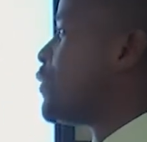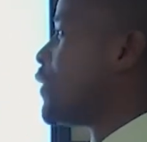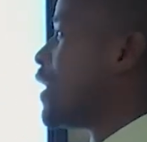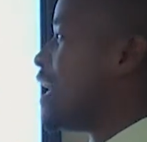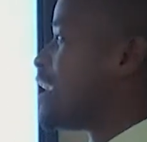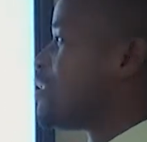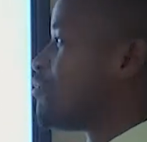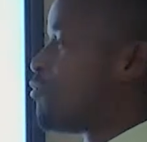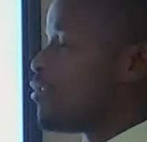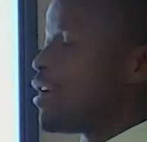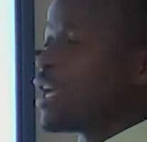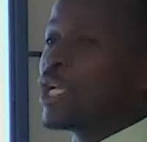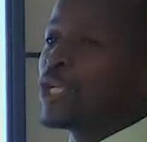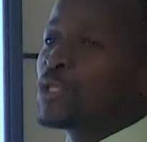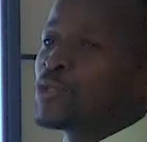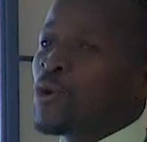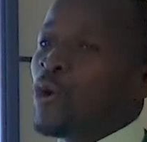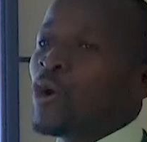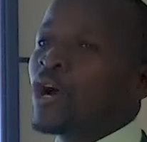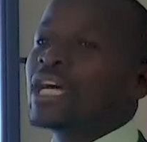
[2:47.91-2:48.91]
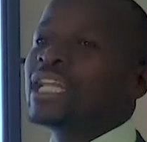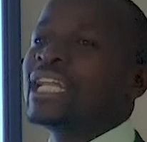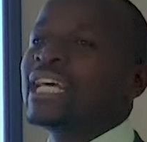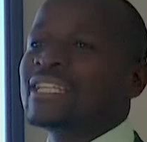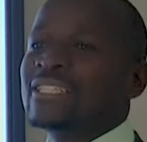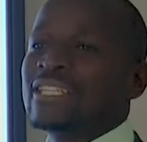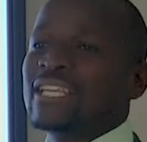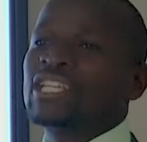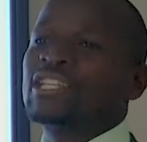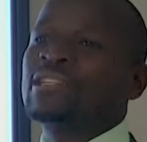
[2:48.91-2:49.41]
we are referring to
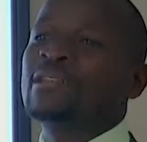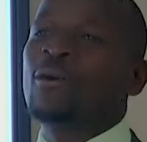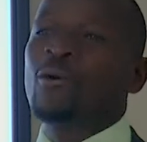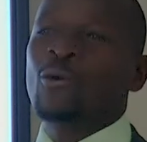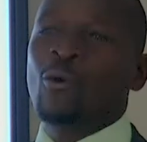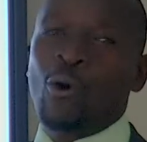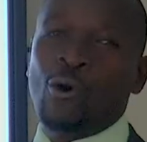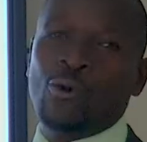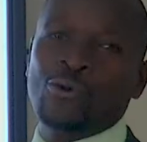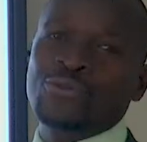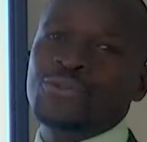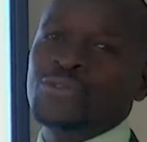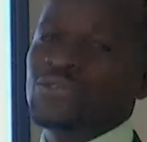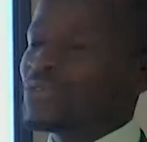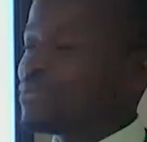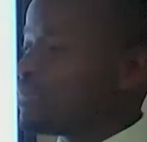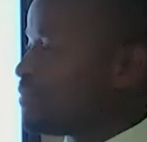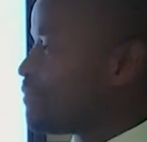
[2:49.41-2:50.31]
organizational goals.